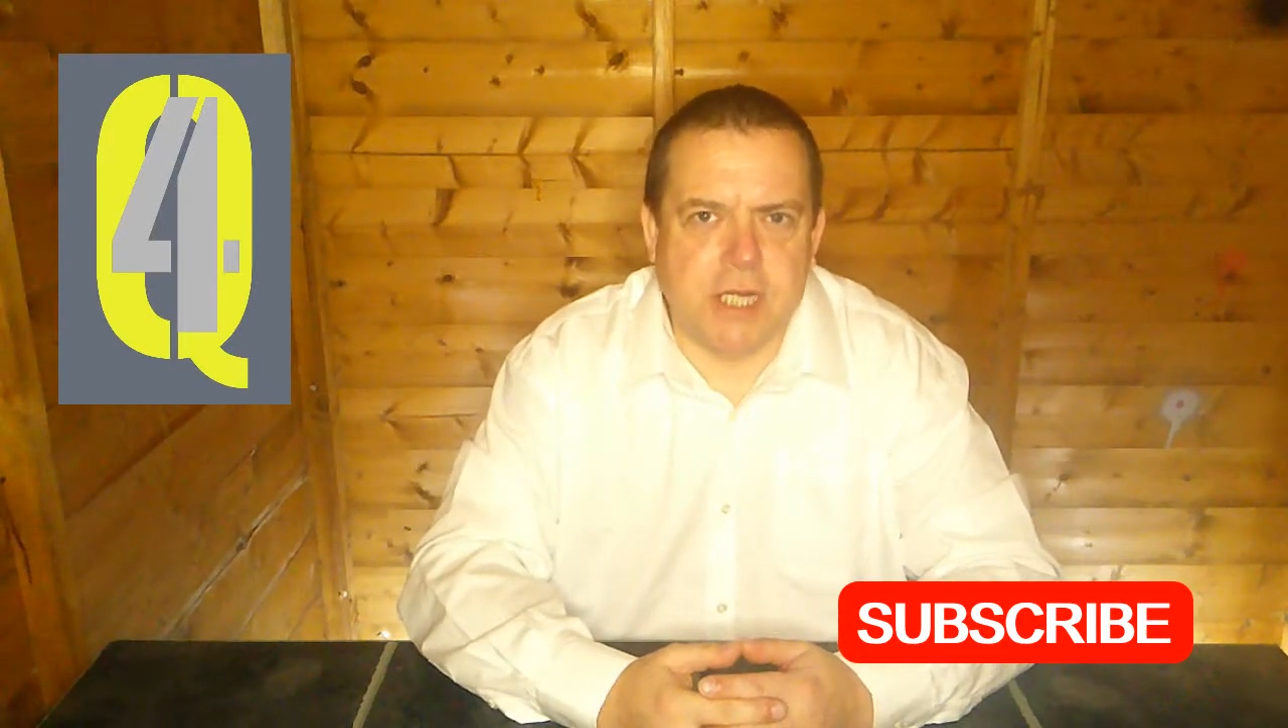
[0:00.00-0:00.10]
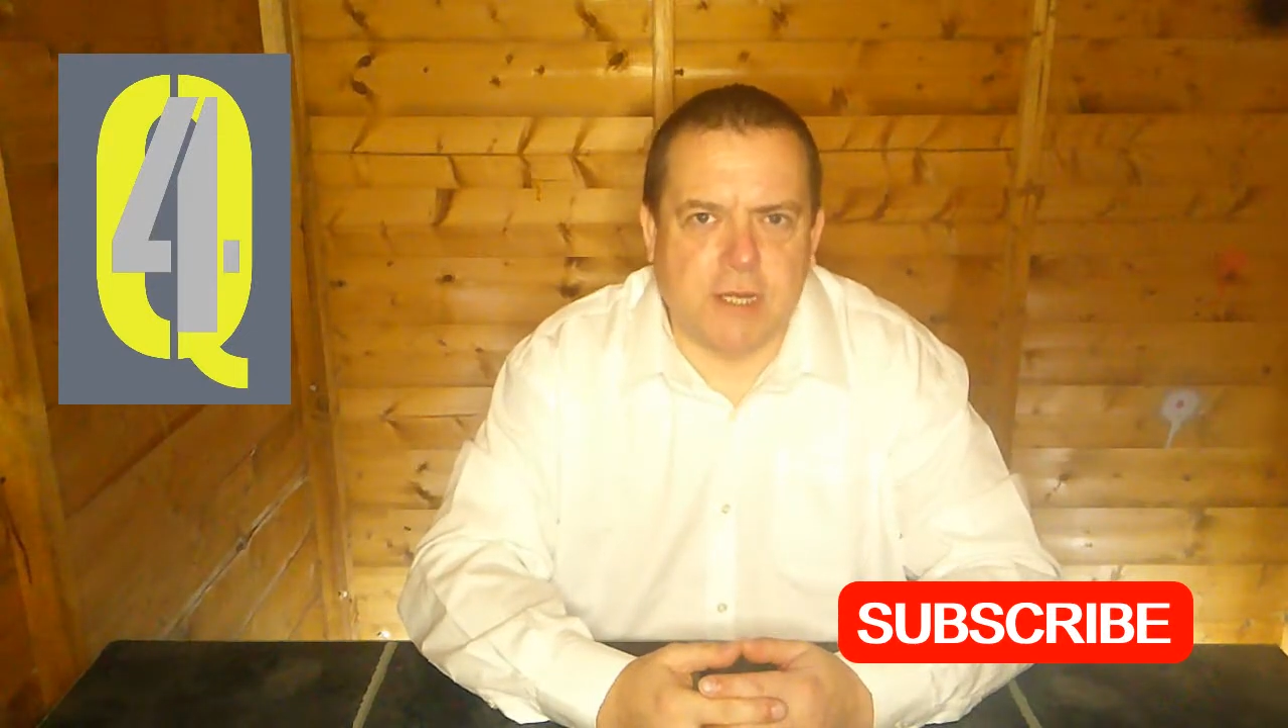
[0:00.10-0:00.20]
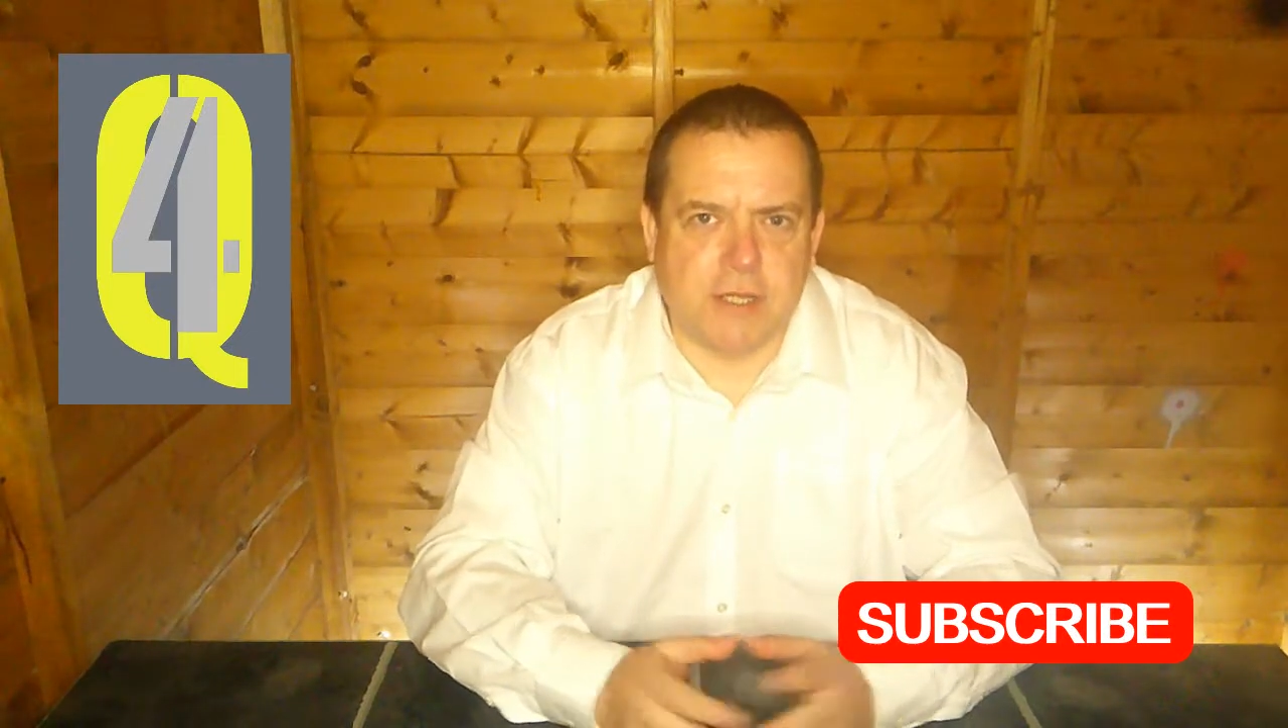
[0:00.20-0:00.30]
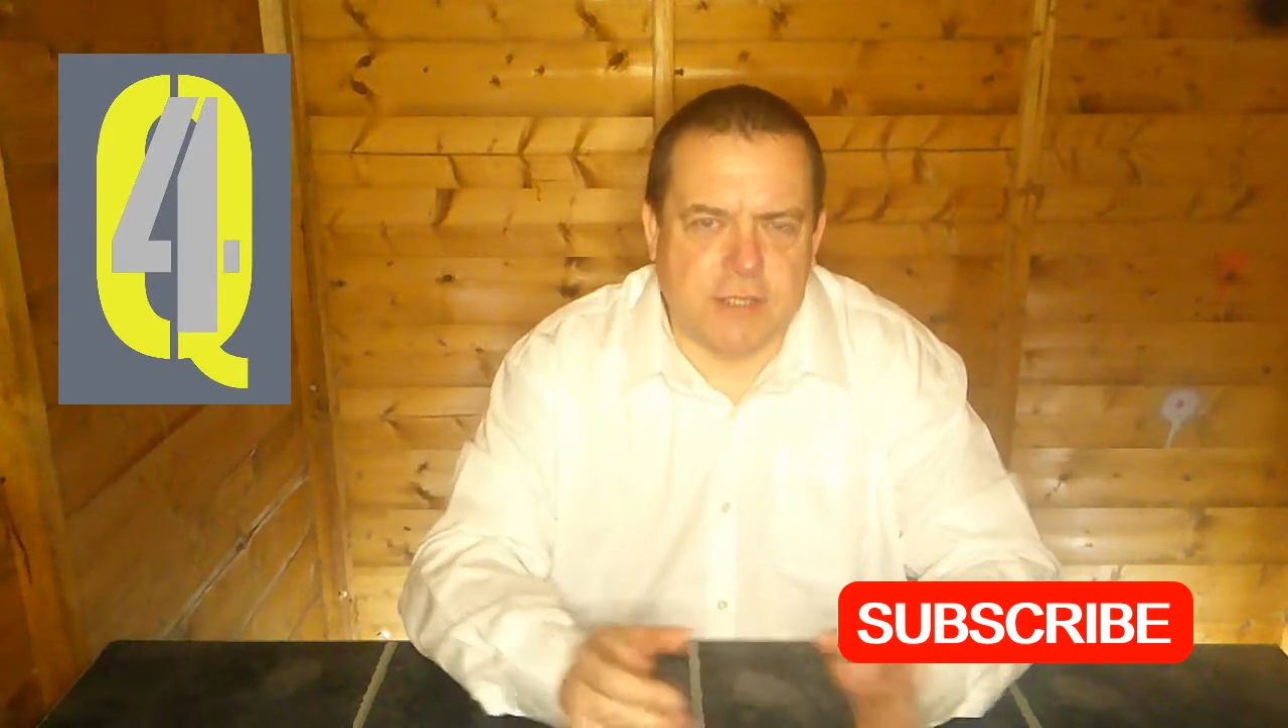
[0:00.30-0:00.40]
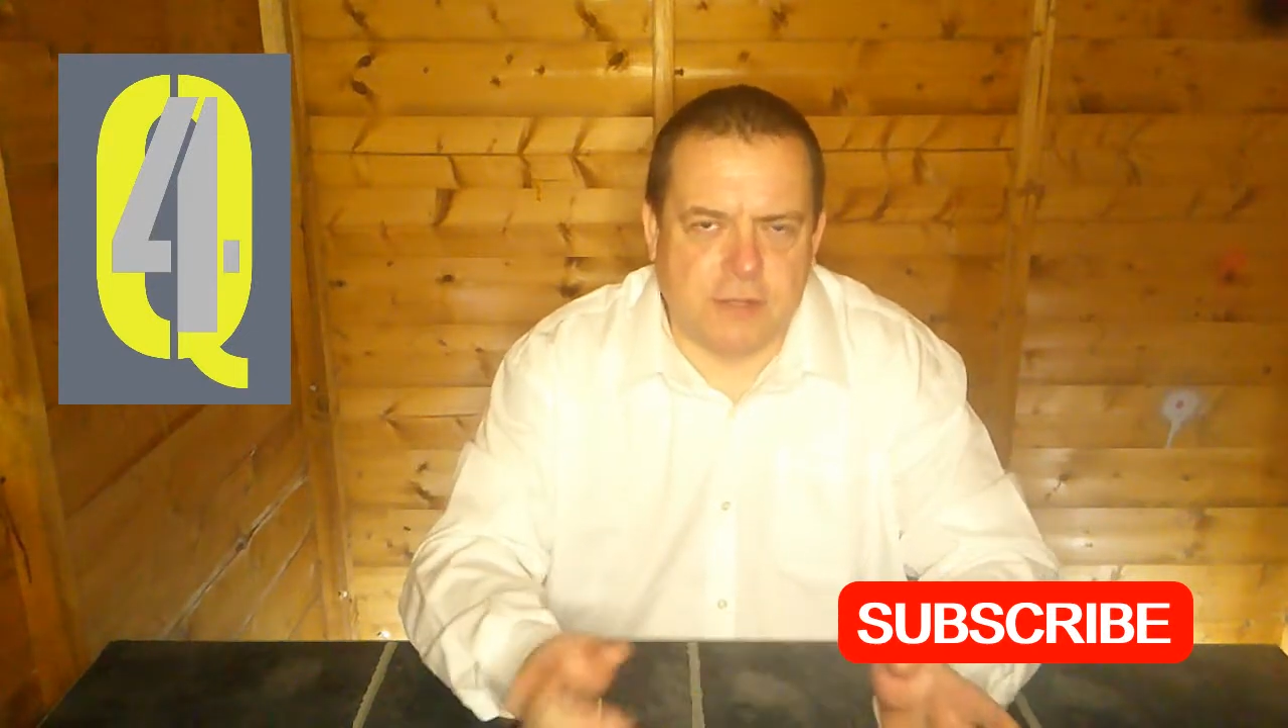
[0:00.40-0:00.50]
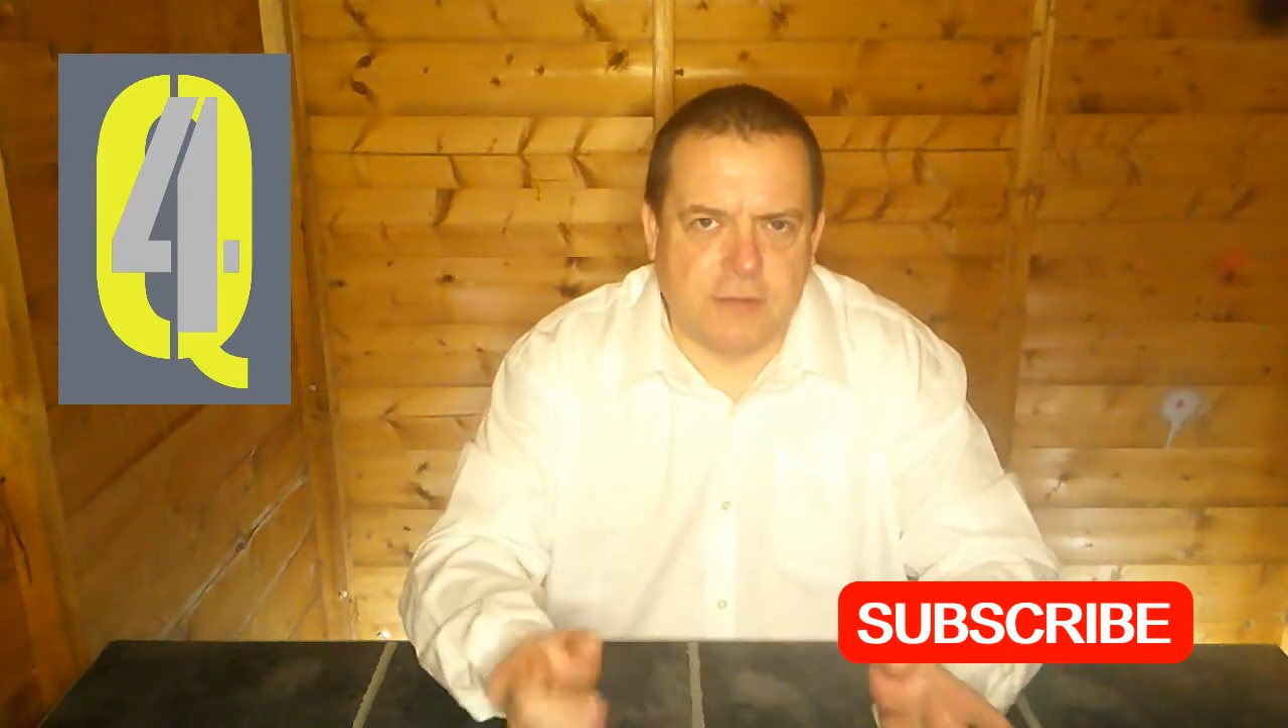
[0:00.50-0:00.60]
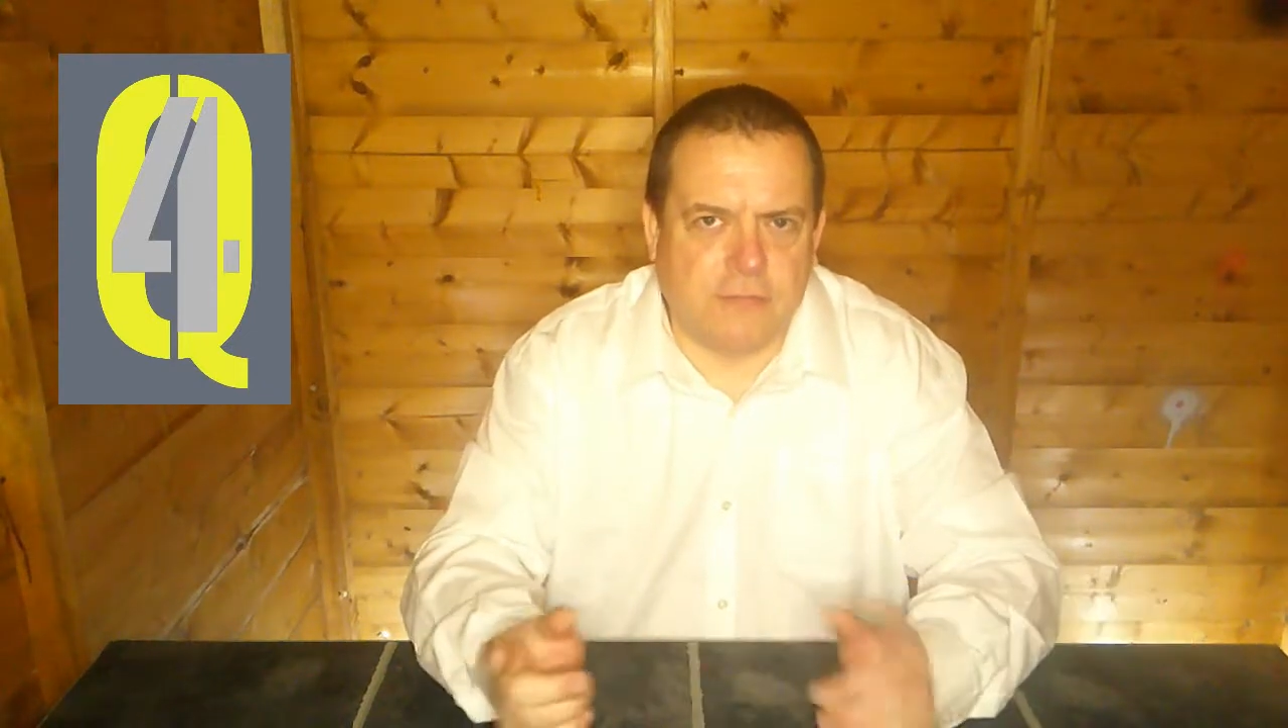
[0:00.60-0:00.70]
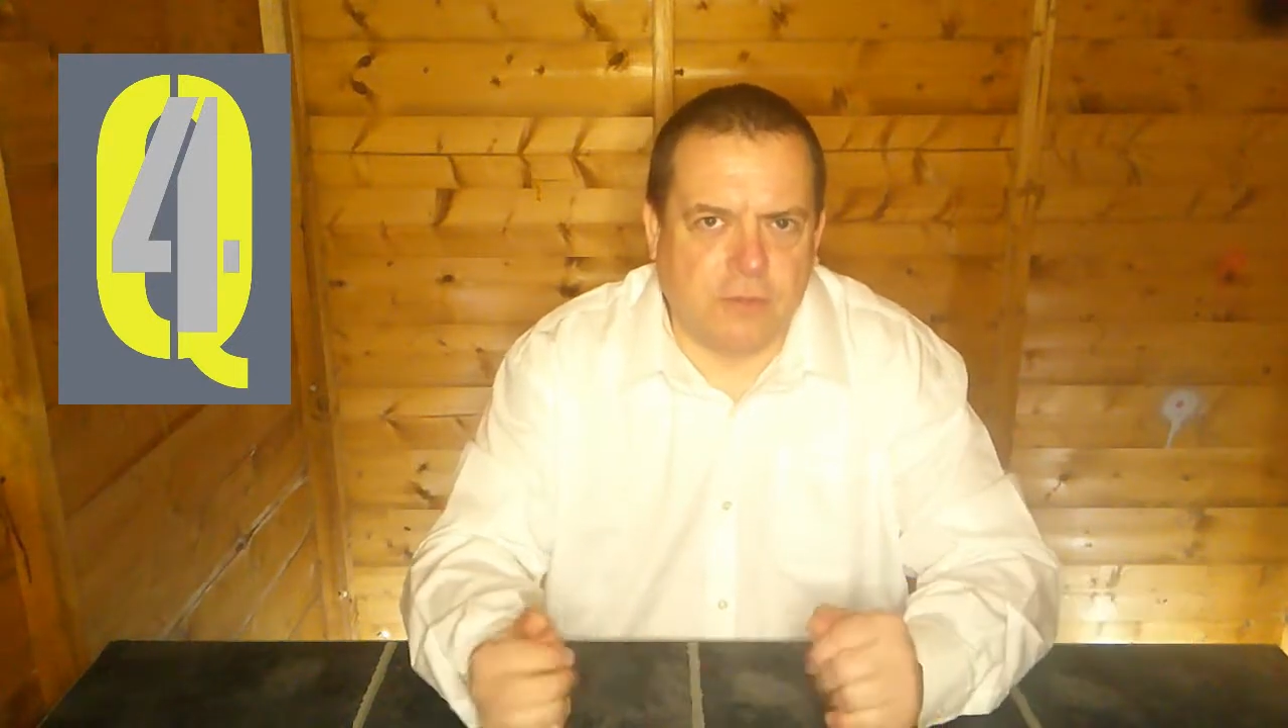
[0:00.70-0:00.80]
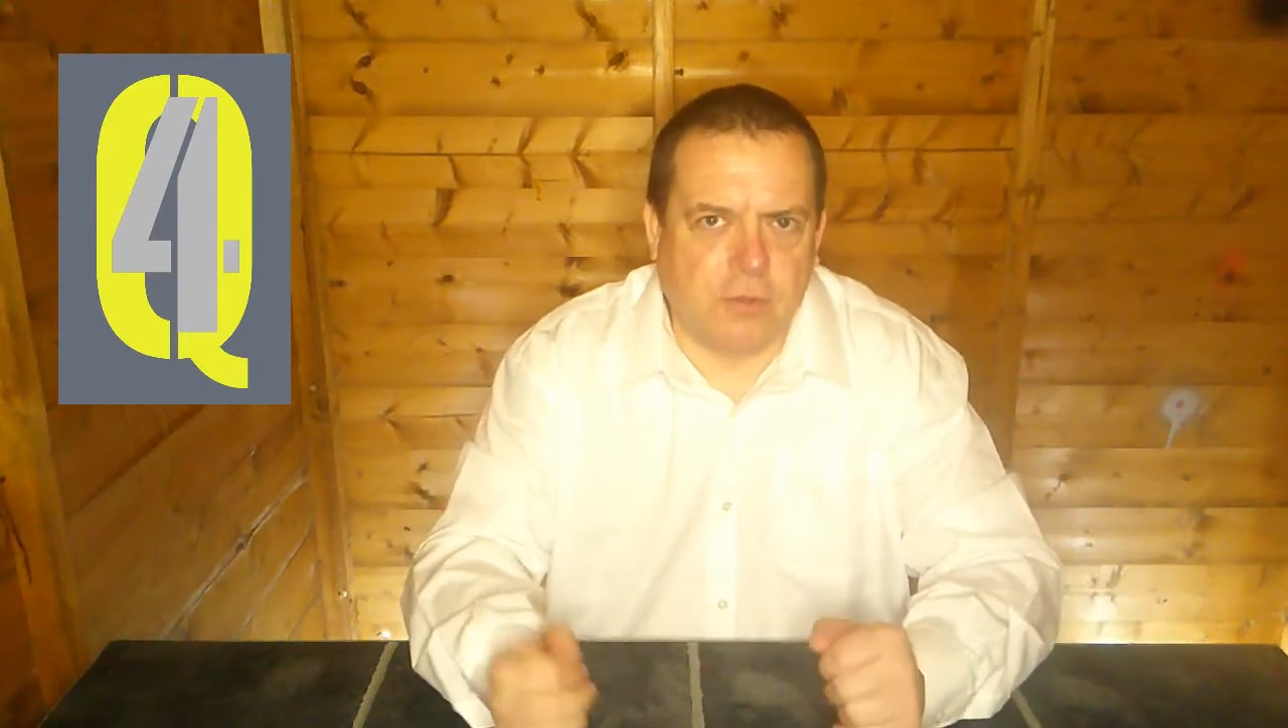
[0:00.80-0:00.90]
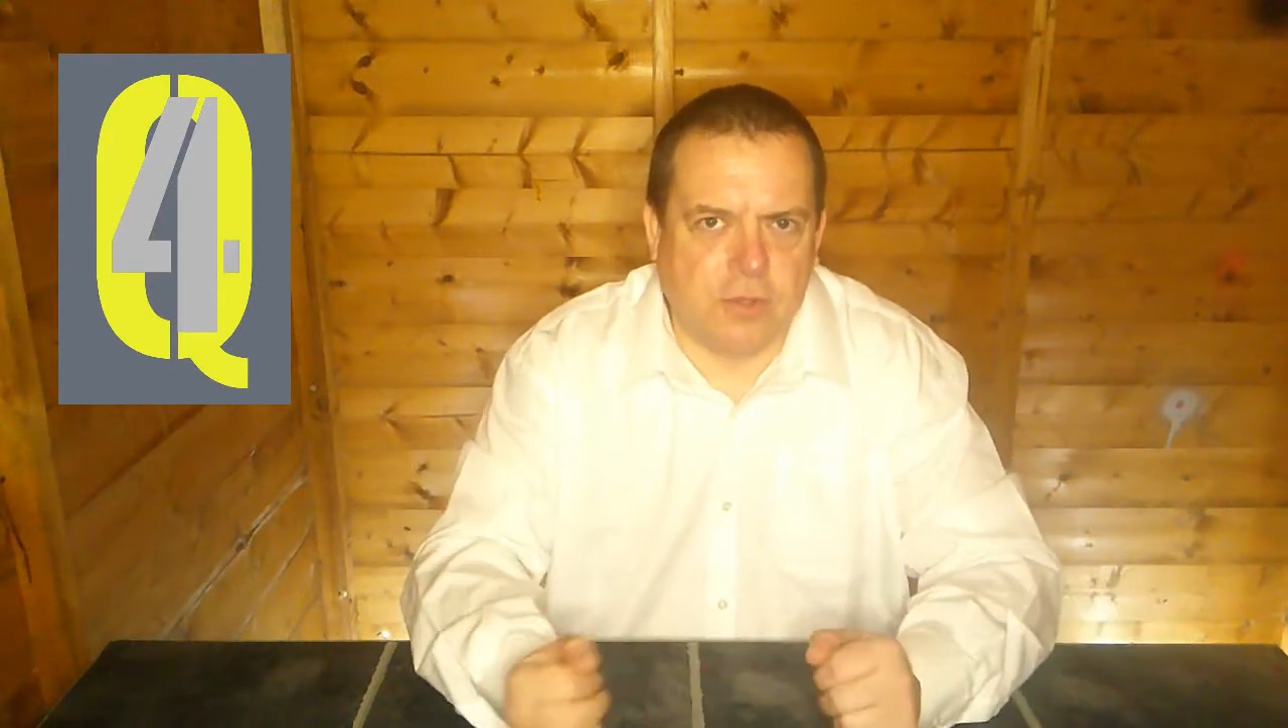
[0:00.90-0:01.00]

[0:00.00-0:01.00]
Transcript: lights on the four